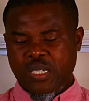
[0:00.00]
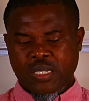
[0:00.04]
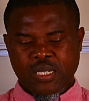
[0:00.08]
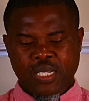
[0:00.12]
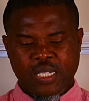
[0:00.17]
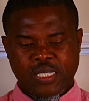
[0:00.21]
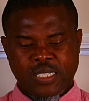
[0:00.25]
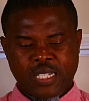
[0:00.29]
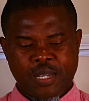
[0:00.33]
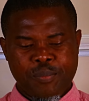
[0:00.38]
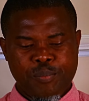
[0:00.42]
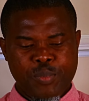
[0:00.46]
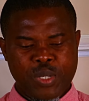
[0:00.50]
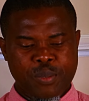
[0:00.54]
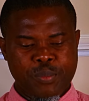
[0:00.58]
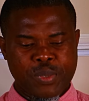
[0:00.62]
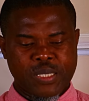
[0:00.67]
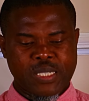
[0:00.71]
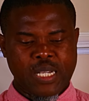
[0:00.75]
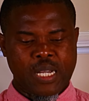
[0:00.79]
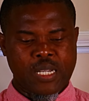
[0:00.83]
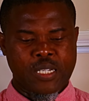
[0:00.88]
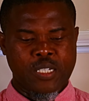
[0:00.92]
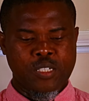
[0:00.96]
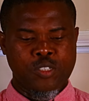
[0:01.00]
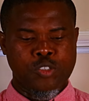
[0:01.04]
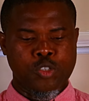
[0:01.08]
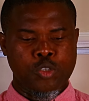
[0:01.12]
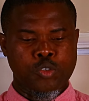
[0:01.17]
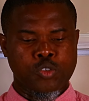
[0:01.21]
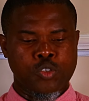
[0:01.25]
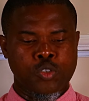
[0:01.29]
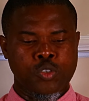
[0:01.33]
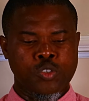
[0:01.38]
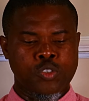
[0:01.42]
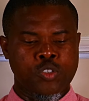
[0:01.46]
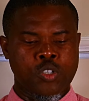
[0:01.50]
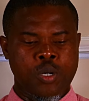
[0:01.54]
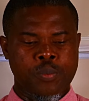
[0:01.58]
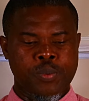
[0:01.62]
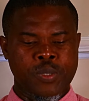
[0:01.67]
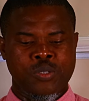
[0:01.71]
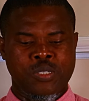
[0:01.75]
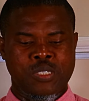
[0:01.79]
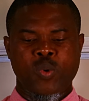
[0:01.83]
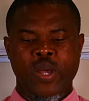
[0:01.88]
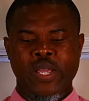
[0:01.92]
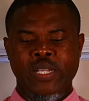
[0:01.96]
The 10mm heel to toe drop
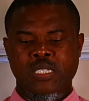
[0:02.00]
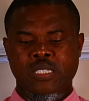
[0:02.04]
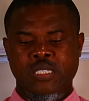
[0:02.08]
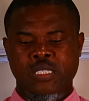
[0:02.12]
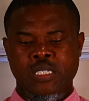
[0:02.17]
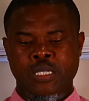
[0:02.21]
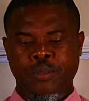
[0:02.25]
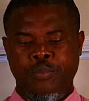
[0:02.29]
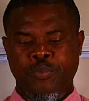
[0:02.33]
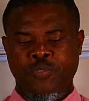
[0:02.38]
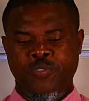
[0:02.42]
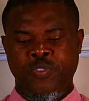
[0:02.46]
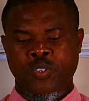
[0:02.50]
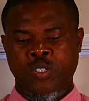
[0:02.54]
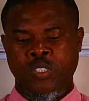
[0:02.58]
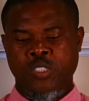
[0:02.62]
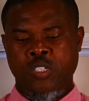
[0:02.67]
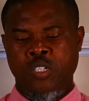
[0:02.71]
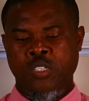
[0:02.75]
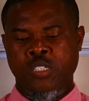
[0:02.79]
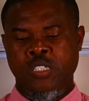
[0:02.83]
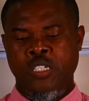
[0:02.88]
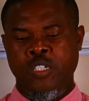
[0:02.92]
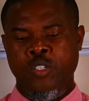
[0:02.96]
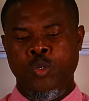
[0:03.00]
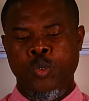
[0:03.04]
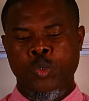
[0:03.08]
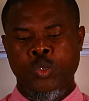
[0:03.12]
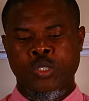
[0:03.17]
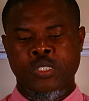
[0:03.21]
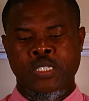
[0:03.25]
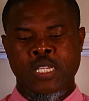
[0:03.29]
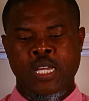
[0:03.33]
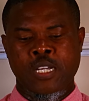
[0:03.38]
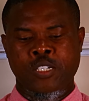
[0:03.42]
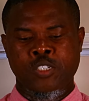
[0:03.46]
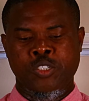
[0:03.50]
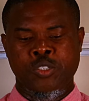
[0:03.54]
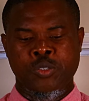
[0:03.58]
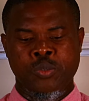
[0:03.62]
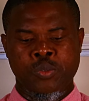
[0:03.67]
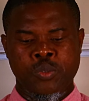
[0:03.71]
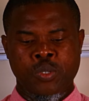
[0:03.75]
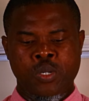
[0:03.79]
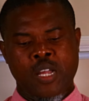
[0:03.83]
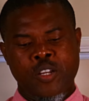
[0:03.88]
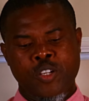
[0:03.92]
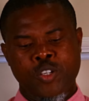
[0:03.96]
is quite steep for such a low stack
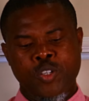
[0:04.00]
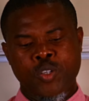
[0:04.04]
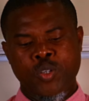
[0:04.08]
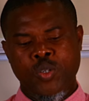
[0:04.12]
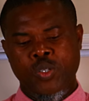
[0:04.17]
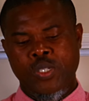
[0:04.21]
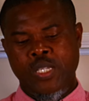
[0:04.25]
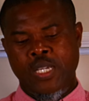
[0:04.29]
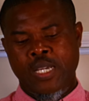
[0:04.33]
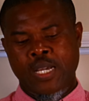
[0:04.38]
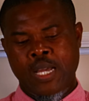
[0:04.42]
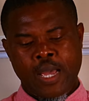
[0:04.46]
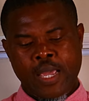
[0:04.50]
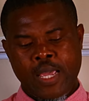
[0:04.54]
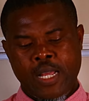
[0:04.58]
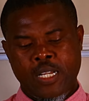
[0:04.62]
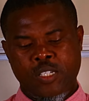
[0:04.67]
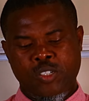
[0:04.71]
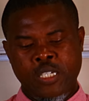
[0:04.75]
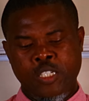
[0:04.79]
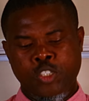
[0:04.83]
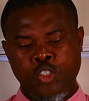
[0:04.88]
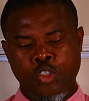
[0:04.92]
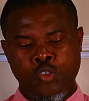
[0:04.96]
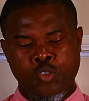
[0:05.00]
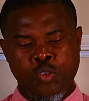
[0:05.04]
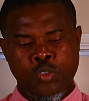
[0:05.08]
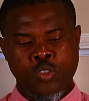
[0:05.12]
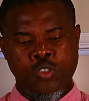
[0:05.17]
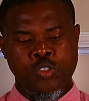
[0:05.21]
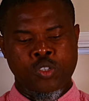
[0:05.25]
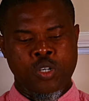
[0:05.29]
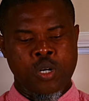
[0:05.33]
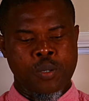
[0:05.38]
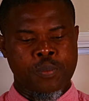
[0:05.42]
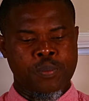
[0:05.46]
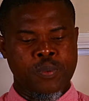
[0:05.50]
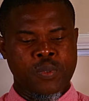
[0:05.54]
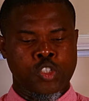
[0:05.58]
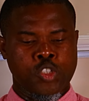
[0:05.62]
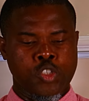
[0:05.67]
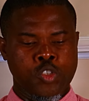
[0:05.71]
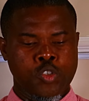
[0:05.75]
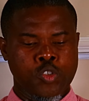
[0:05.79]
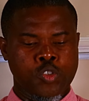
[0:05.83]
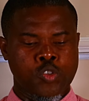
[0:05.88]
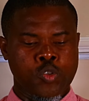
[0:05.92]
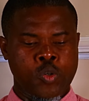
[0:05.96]
shoe, and you know the higher heel to toe drop
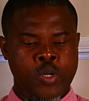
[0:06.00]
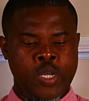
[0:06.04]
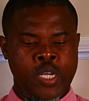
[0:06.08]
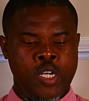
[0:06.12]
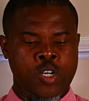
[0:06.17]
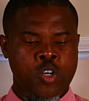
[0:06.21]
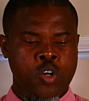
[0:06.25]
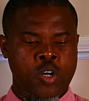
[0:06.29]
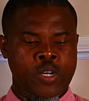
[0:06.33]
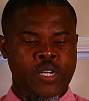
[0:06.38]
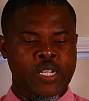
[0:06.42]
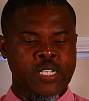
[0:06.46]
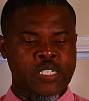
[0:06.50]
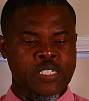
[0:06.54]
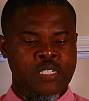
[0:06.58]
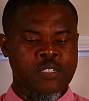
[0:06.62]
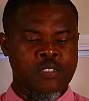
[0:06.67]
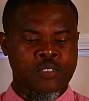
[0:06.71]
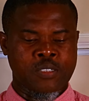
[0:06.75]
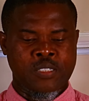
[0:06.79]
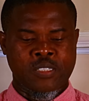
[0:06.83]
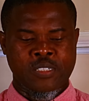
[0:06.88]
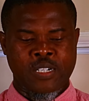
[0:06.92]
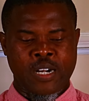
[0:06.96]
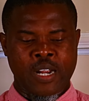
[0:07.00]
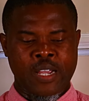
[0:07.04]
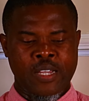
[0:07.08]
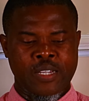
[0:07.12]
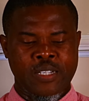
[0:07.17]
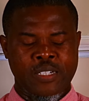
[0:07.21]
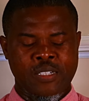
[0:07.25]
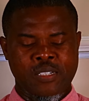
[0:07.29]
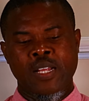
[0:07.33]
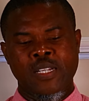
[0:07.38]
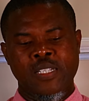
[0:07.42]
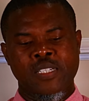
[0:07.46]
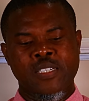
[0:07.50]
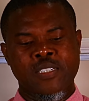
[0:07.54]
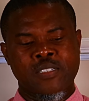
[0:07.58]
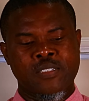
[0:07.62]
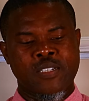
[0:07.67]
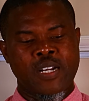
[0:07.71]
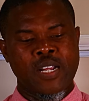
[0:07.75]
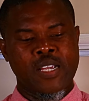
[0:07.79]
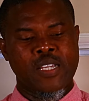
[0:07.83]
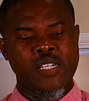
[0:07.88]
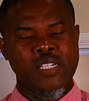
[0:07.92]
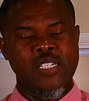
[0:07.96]
continues to encourage heel striking, and his
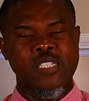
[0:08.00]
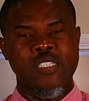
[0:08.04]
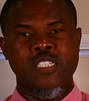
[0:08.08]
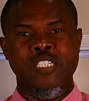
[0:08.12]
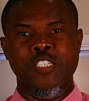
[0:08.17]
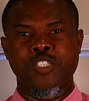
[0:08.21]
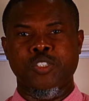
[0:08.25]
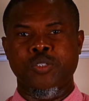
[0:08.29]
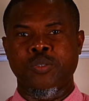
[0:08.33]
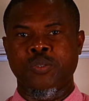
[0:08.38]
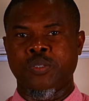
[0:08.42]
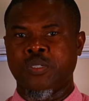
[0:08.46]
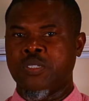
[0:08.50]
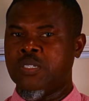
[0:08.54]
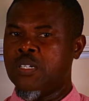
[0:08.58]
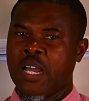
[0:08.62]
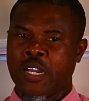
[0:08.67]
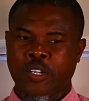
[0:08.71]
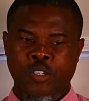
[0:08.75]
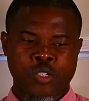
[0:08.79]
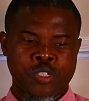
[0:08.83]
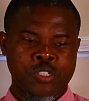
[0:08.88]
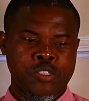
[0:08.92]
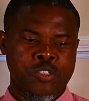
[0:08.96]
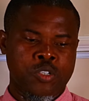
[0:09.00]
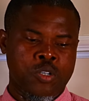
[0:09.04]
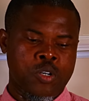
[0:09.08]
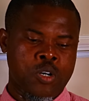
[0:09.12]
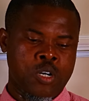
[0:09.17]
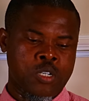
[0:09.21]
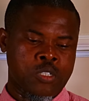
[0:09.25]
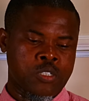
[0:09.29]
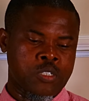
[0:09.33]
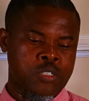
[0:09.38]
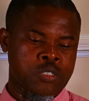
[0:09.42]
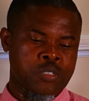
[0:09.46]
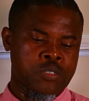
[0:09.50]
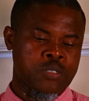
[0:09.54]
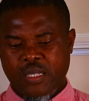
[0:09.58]
striking in these shoes are going to hurt you.